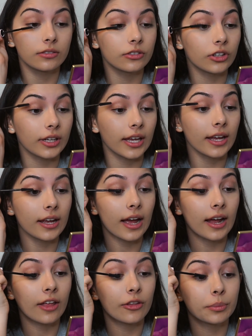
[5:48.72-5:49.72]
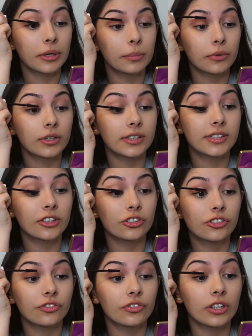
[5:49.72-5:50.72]
looking at other people because I
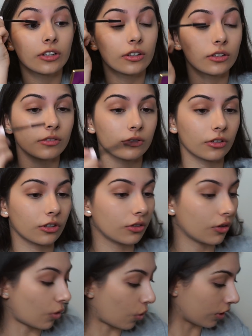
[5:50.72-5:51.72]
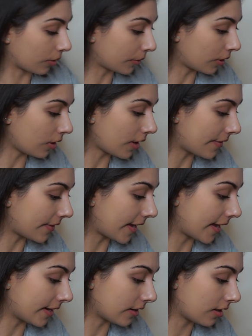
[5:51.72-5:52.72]
just feel horrible and
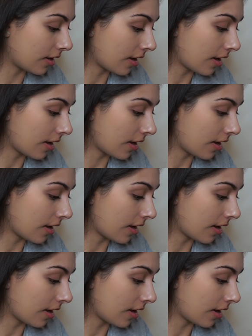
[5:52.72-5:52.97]
then